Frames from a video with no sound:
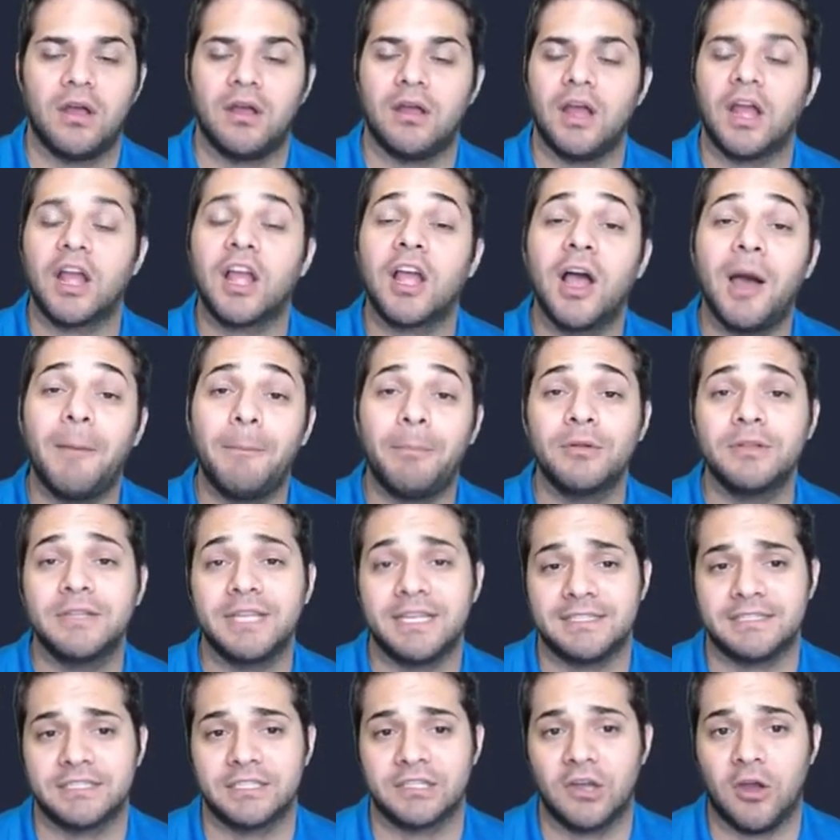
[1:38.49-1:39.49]
A couple
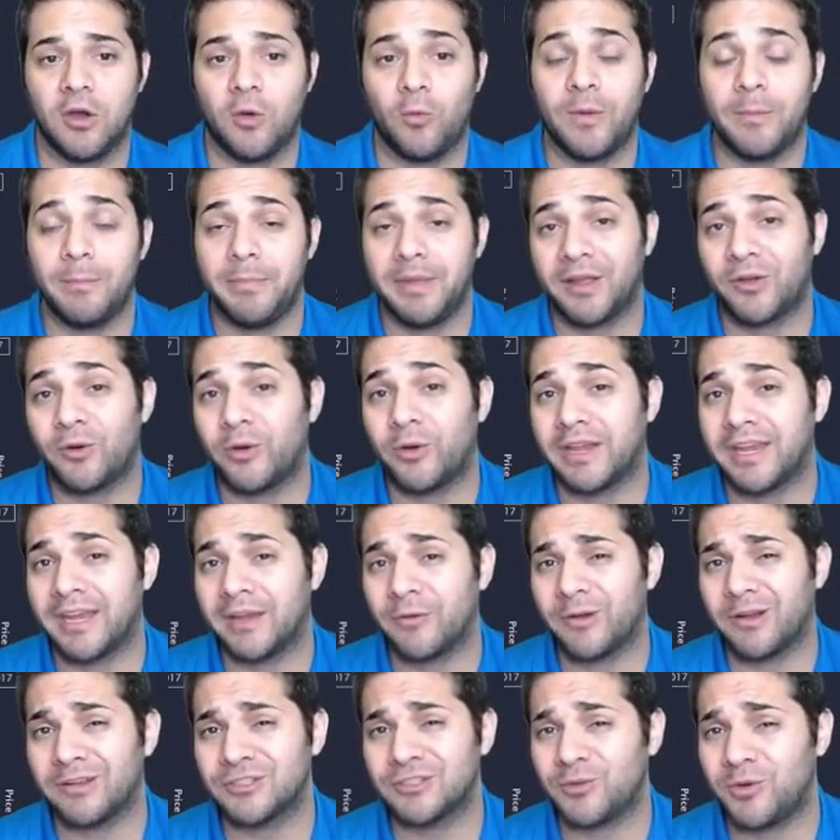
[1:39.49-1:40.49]
days ago when Bitcoin hit
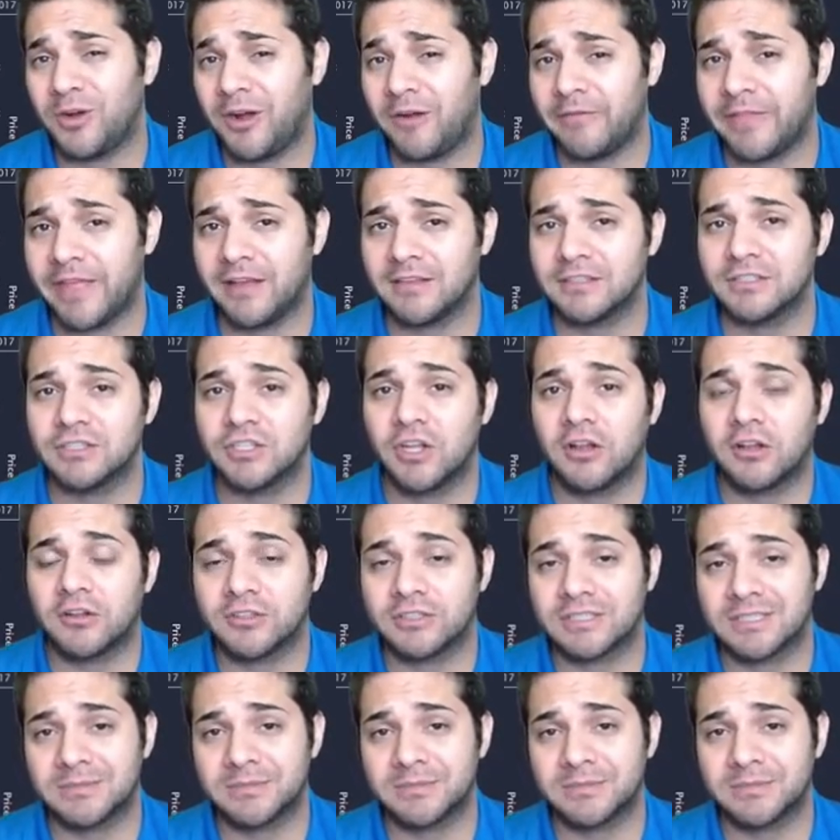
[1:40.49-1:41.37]
around twelve thousand dollars,